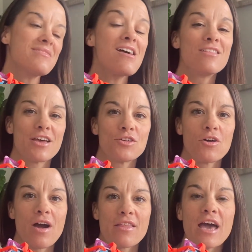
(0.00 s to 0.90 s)
I'll let you know
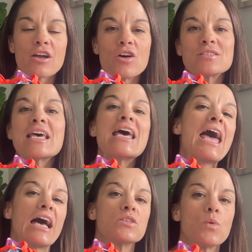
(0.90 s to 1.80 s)
how that goes.
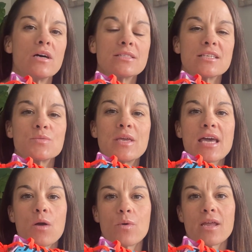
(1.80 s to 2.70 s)
As well as this week,
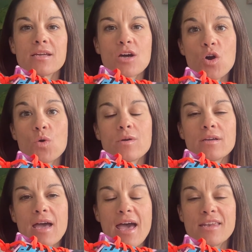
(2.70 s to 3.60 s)
I want to go
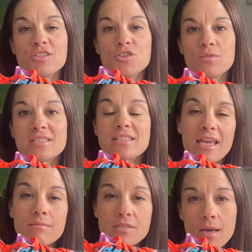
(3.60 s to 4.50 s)
ahead and do the
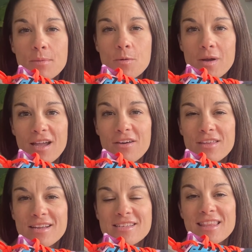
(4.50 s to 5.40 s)
same tempo workout that
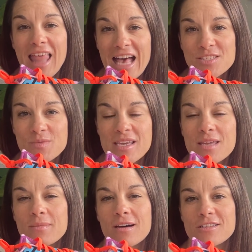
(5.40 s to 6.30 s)
I did last week
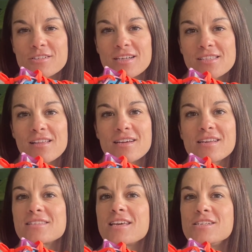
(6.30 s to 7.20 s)
in my Ultra
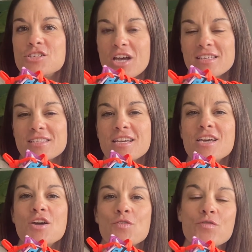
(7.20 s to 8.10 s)
Escalantes and just
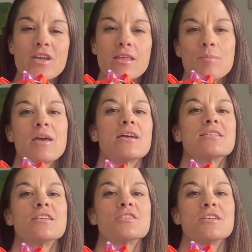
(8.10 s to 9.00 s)
really pay
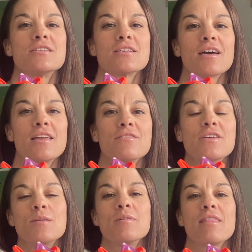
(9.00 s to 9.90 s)
attention to kind of
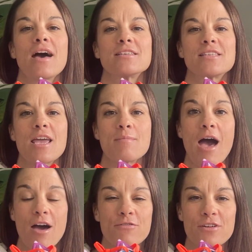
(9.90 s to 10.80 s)
keeping that same
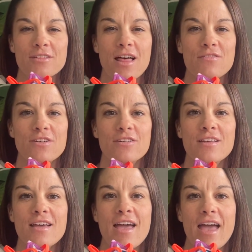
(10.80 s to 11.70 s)
effort level
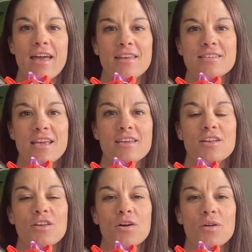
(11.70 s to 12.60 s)
and
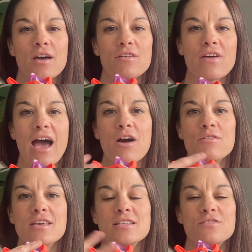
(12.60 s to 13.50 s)
taking note of how
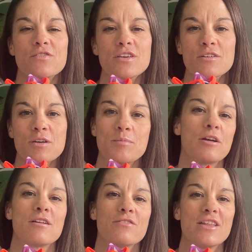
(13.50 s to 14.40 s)
these feel
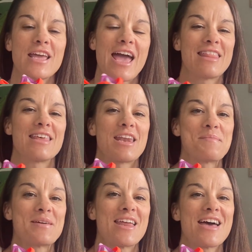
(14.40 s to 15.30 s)
comparatively. And then I'm
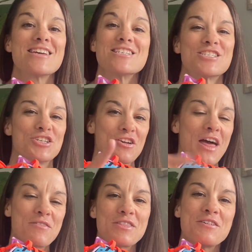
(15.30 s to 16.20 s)
going to share
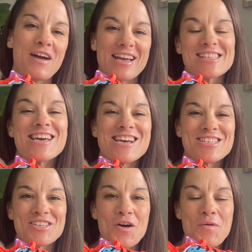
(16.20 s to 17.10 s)
that with you guys.
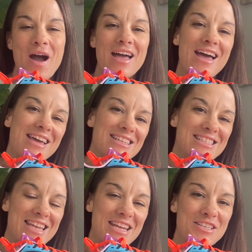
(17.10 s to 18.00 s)
So
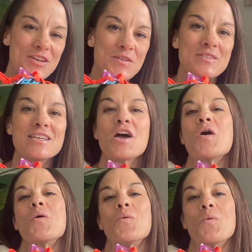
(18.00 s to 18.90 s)
stay tuned.
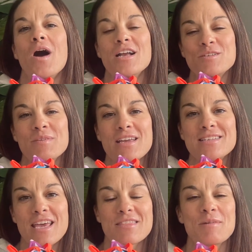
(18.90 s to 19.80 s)
Watch me
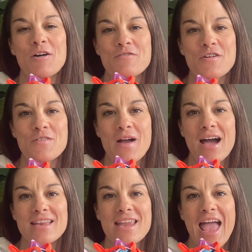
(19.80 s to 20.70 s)
take them out for a
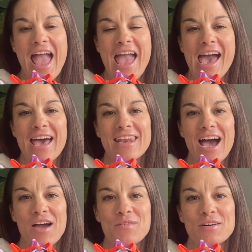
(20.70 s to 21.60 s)
run, and
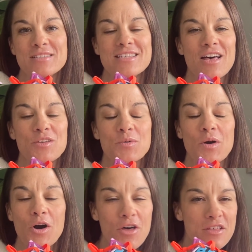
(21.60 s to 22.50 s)
I will tell you
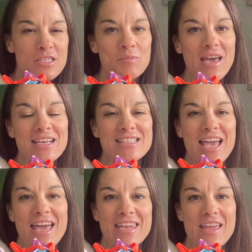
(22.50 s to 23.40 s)
all the specs
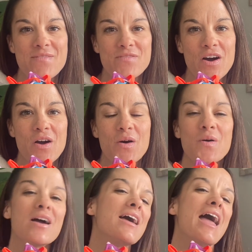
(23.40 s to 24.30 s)
and info
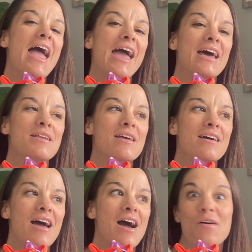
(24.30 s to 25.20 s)
and
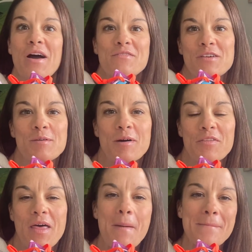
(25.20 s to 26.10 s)
how I feel about
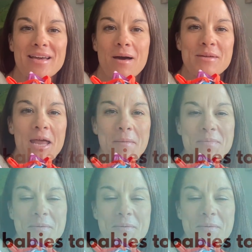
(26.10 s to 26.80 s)
them coming up.